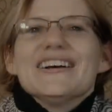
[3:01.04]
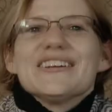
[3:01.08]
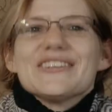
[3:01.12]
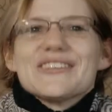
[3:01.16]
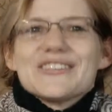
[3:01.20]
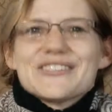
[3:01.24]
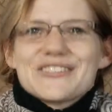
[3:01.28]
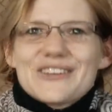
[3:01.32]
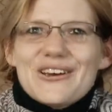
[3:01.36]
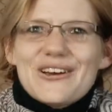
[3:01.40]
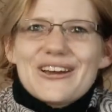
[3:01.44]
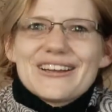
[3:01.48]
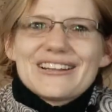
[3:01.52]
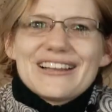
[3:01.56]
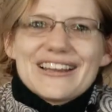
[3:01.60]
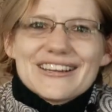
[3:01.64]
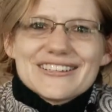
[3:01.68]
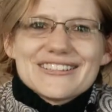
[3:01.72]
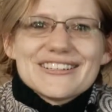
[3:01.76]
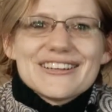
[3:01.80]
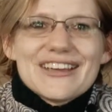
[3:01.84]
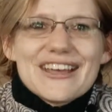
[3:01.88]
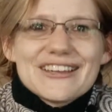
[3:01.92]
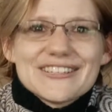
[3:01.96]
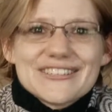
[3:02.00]
So I'd
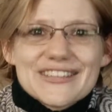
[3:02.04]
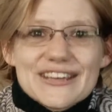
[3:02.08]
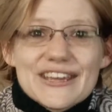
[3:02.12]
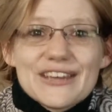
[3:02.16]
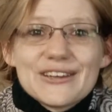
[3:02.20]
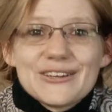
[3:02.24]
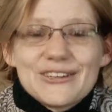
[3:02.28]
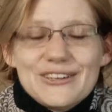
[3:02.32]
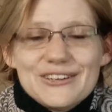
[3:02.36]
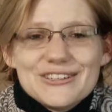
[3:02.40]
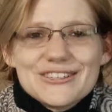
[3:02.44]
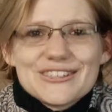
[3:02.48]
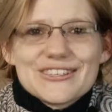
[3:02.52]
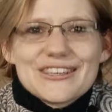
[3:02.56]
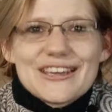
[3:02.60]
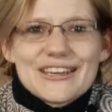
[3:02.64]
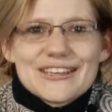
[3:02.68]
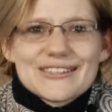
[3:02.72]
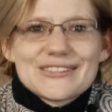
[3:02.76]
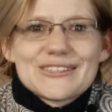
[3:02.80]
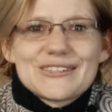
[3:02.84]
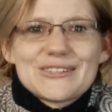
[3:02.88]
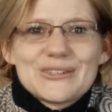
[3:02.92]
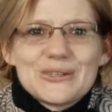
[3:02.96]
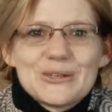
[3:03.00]
like to say a huge
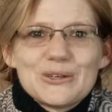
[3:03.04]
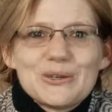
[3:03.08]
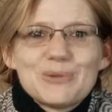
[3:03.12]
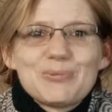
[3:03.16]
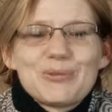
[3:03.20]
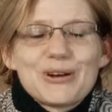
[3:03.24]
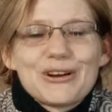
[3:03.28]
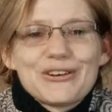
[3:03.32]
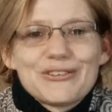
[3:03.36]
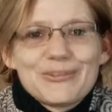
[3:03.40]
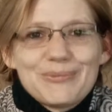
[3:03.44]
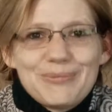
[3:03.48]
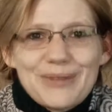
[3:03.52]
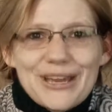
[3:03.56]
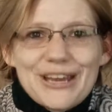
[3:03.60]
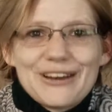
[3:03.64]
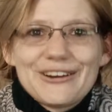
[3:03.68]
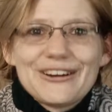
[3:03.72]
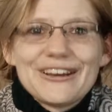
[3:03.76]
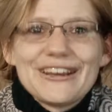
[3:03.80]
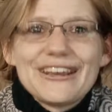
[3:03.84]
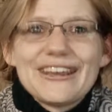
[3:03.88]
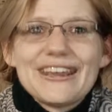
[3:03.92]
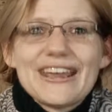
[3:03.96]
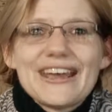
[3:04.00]
thanks to Prof.
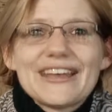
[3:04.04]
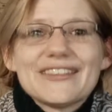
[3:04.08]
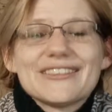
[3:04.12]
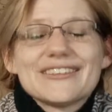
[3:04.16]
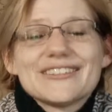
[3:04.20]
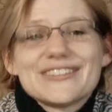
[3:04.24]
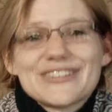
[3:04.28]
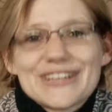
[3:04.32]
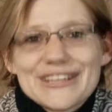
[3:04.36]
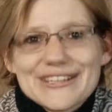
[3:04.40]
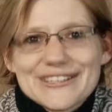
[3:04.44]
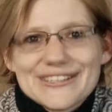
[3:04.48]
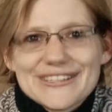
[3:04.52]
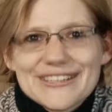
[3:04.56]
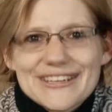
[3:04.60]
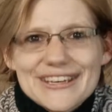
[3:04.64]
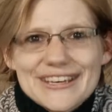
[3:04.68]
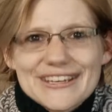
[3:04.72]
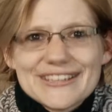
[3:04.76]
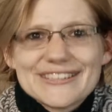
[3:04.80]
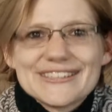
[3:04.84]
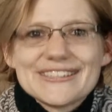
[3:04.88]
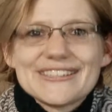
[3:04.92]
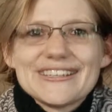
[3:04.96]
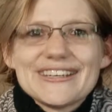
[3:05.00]
Barry and the
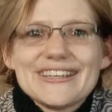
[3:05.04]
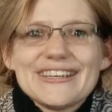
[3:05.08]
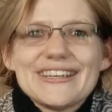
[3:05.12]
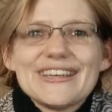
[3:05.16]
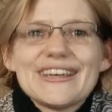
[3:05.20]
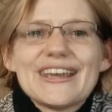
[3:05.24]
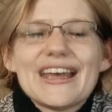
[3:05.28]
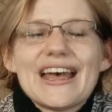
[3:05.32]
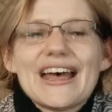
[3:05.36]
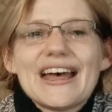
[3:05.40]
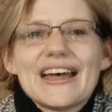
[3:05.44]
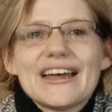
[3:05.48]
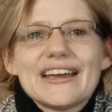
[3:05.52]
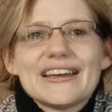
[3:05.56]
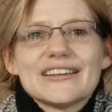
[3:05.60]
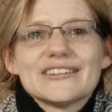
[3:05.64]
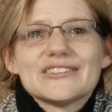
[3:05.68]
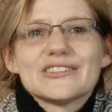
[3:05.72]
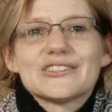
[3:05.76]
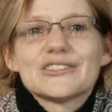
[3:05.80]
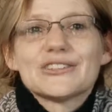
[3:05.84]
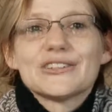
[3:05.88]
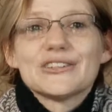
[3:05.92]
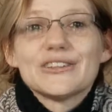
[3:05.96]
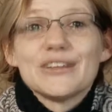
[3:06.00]
JCSE,
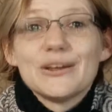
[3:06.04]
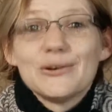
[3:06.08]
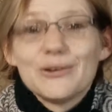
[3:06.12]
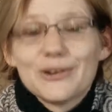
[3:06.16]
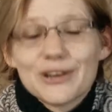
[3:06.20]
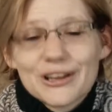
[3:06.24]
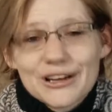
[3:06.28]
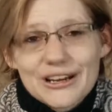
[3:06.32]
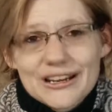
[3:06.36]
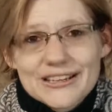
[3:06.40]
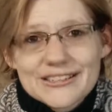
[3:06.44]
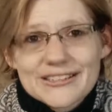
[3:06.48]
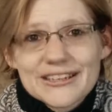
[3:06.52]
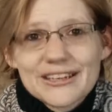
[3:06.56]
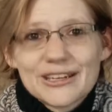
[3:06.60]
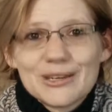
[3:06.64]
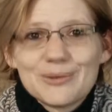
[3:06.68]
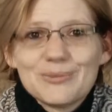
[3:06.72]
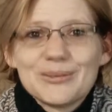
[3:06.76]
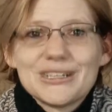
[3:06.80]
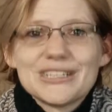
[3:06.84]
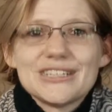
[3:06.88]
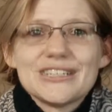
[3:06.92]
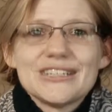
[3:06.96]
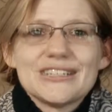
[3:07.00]
and to the organizing
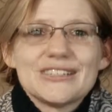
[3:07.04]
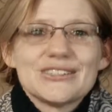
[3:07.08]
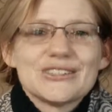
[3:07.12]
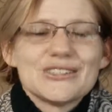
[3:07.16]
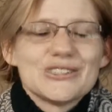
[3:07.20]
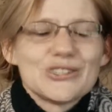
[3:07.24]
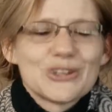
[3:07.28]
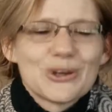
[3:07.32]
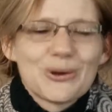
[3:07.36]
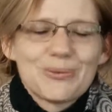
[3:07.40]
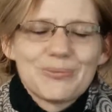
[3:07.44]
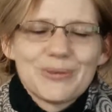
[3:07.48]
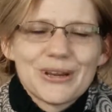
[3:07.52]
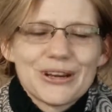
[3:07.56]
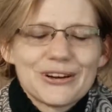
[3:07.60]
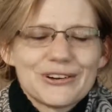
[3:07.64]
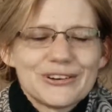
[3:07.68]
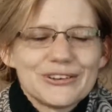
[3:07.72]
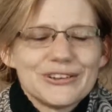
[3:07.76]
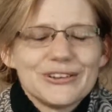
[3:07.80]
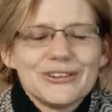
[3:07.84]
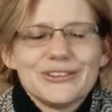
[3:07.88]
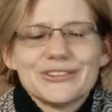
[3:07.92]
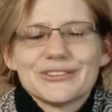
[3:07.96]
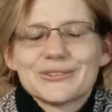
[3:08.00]
committee, to Joe
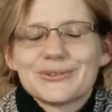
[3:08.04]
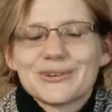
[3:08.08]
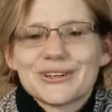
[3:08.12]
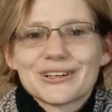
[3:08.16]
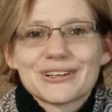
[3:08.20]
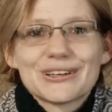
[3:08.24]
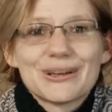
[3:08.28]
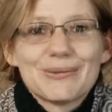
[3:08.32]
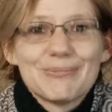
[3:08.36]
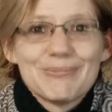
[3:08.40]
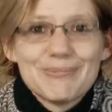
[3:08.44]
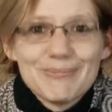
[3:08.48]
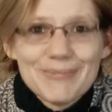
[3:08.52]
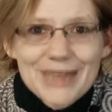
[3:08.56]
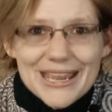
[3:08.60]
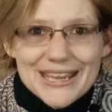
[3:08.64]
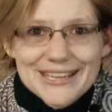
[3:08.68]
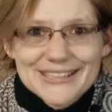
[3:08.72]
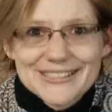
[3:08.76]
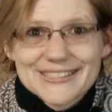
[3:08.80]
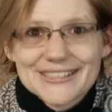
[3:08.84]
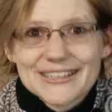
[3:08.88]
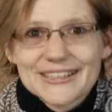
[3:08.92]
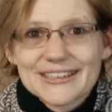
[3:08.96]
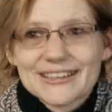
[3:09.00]
Perold. What an
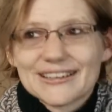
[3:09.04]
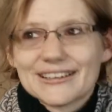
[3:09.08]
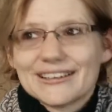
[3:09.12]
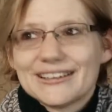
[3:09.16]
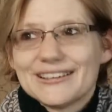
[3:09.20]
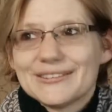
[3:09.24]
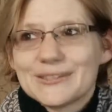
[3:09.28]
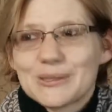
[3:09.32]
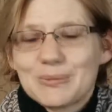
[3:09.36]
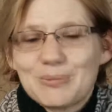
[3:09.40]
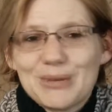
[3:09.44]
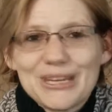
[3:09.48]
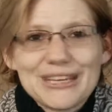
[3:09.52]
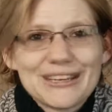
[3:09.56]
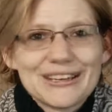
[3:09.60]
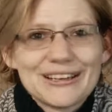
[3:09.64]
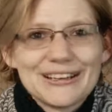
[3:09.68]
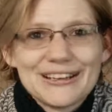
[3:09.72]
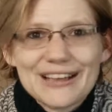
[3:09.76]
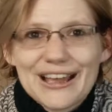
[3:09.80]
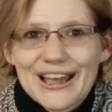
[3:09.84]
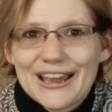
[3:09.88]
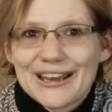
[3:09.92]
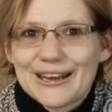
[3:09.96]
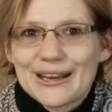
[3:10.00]
amazing speaker
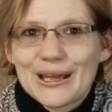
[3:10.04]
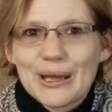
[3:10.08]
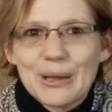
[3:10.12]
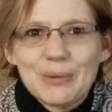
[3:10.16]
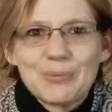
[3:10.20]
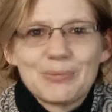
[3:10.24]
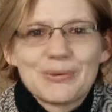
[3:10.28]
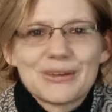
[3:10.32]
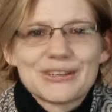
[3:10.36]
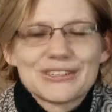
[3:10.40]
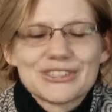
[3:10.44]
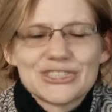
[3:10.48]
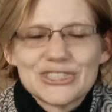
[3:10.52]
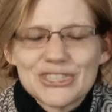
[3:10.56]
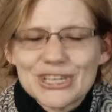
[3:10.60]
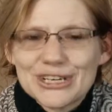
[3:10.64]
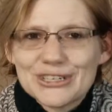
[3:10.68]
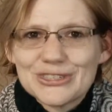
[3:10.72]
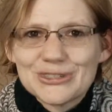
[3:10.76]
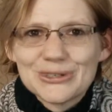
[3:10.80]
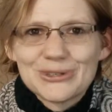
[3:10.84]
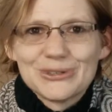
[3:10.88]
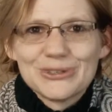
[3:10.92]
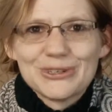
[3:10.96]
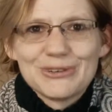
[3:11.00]
lineup and
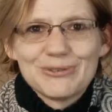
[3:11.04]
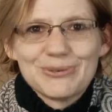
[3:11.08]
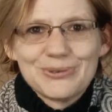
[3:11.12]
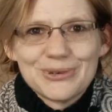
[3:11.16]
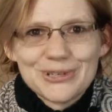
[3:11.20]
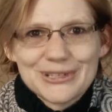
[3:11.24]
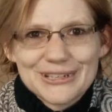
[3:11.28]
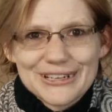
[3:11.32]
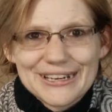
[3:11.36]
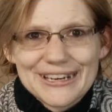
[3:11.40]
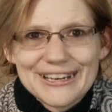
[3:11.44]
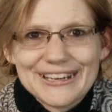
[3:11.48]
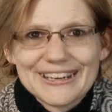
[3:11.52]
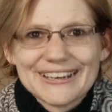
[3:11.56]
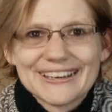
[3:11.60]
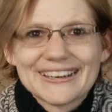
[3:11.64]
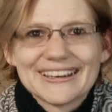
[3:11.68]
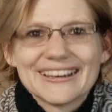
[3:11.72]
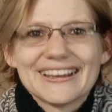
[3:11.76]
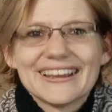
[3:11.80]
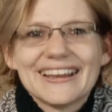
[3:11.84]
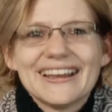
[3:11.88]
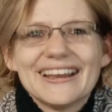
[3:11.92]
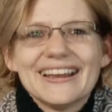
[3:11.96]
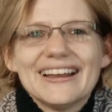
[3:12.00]
schedule you've put in.